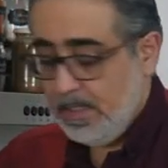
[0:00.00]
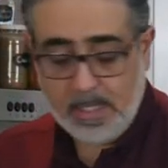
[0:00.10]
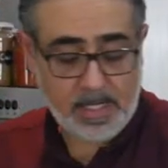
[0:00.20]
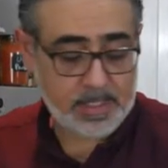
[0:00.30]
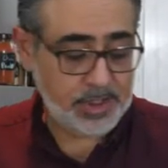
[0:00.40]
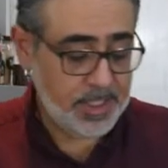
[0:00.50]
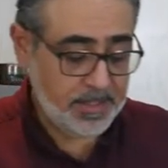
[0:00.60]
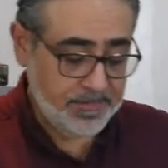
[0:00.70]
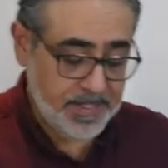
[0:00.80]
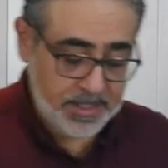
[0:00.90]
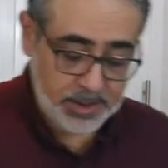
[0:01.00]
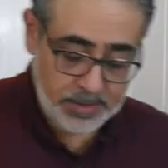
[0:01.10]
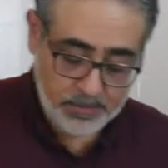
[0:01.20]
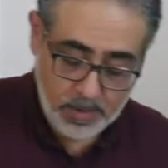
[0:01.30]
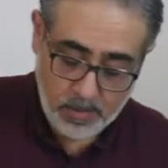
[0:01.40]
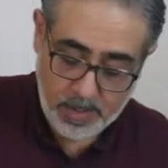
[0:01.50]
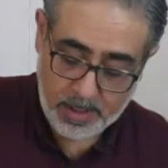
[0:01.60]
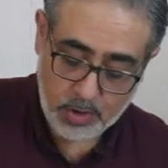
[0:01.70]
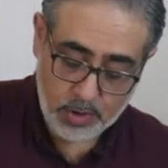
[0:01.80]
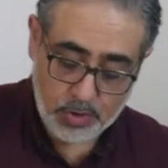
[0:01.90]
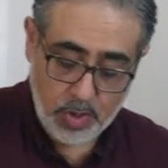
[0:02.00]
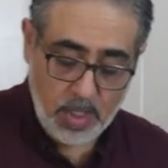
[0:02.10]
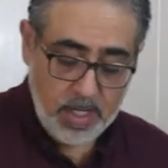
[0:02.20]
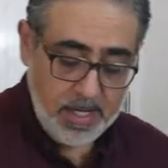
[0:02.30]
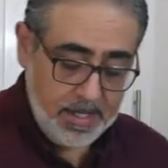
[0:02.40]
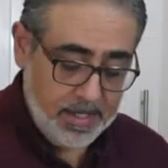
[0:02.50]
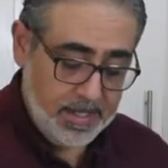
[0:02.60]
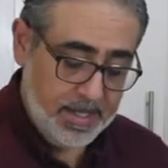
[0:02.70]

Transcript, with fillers: get a sheet of kitchen roll and dry